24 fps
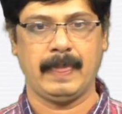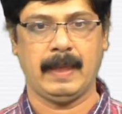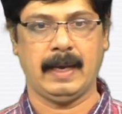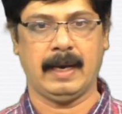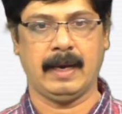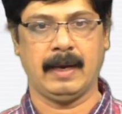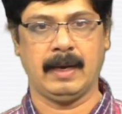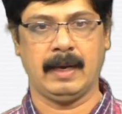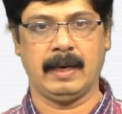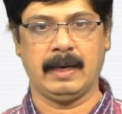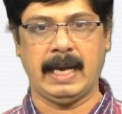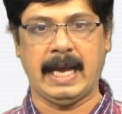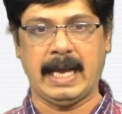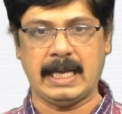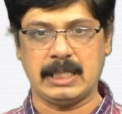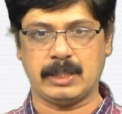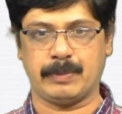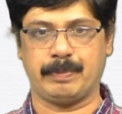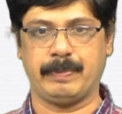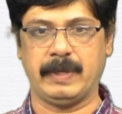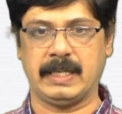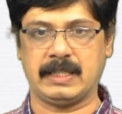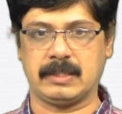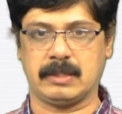
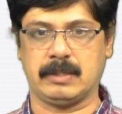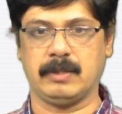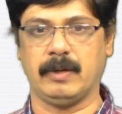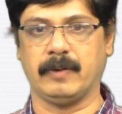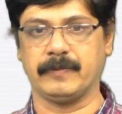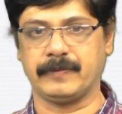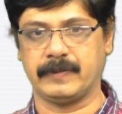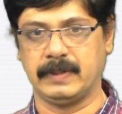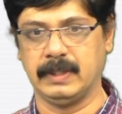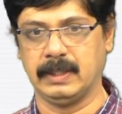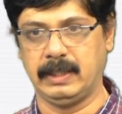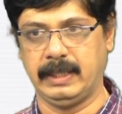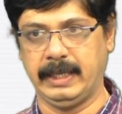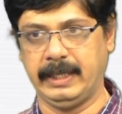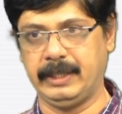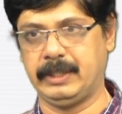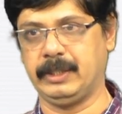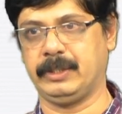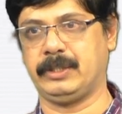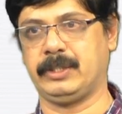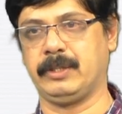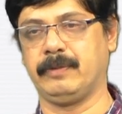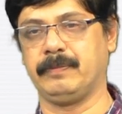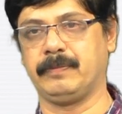aspects of the
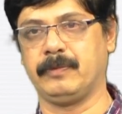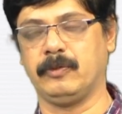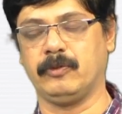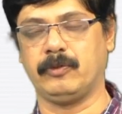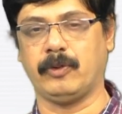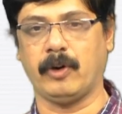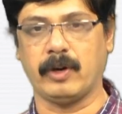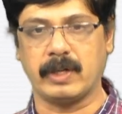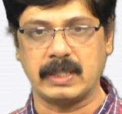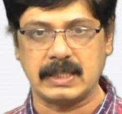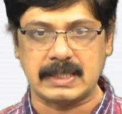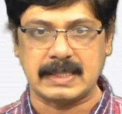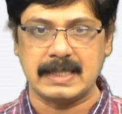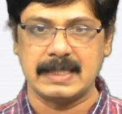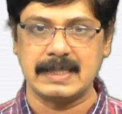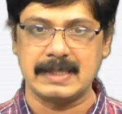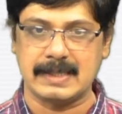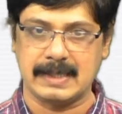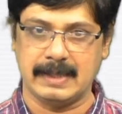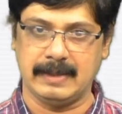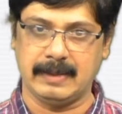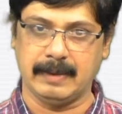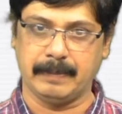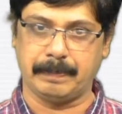leadership. For
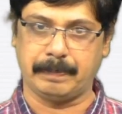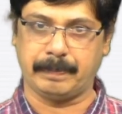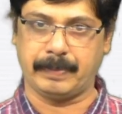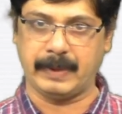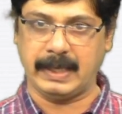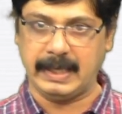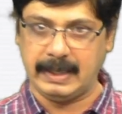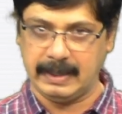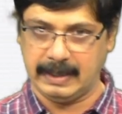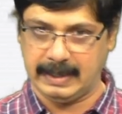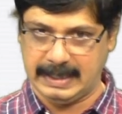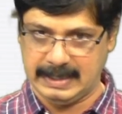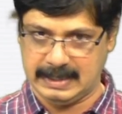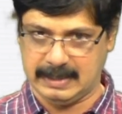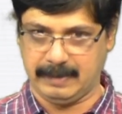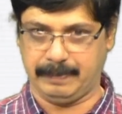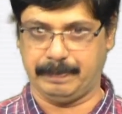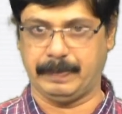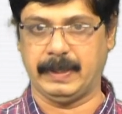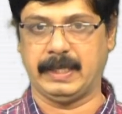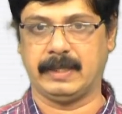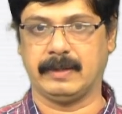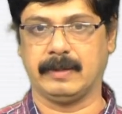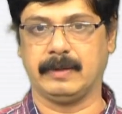instance, in the
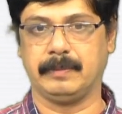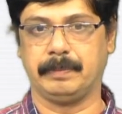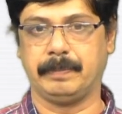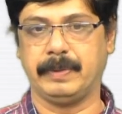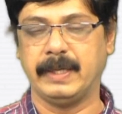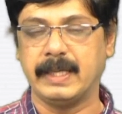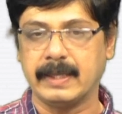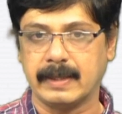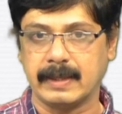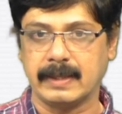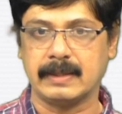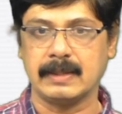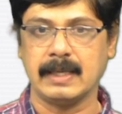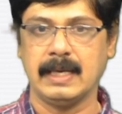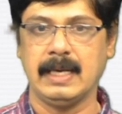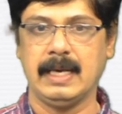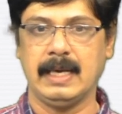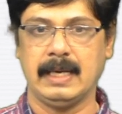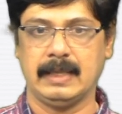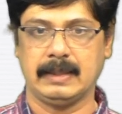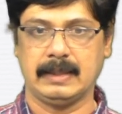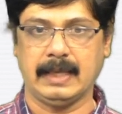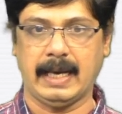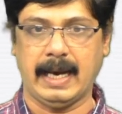pre-independent period,
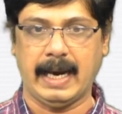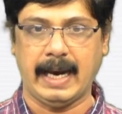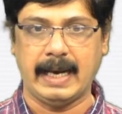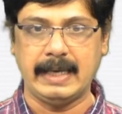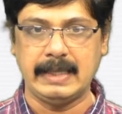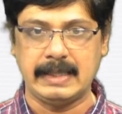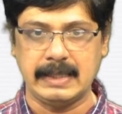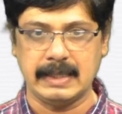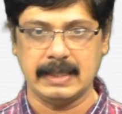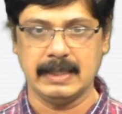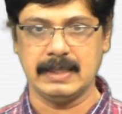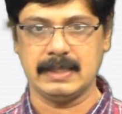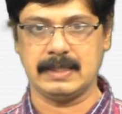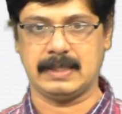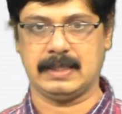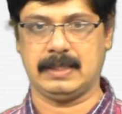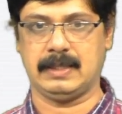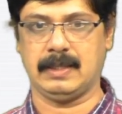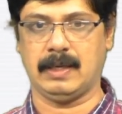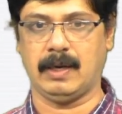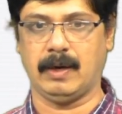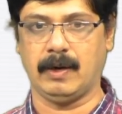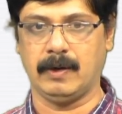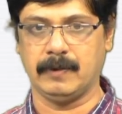the
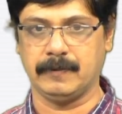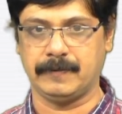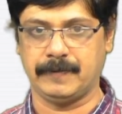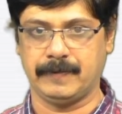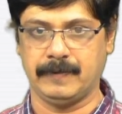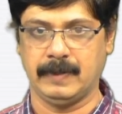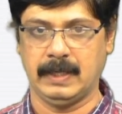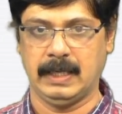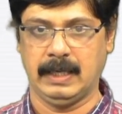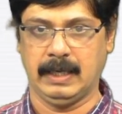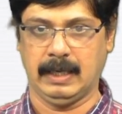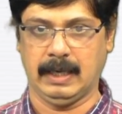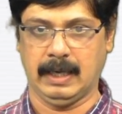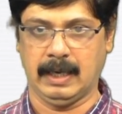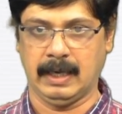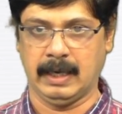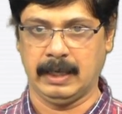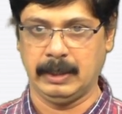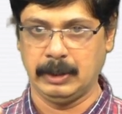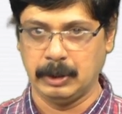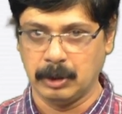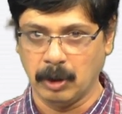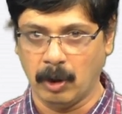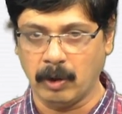ideas of
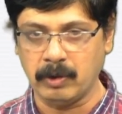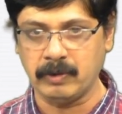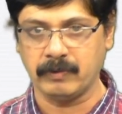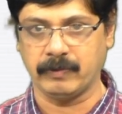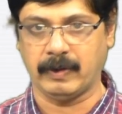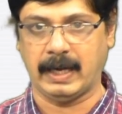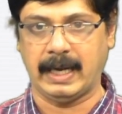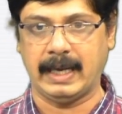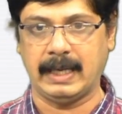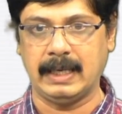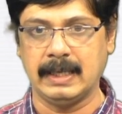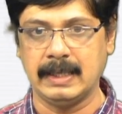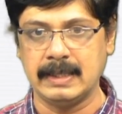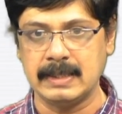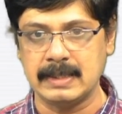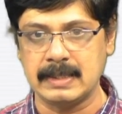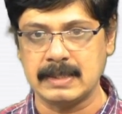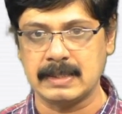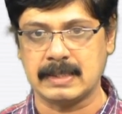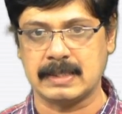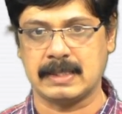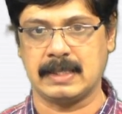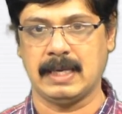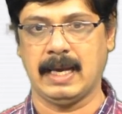
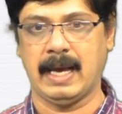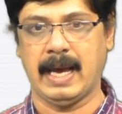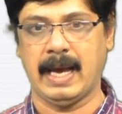non-violence,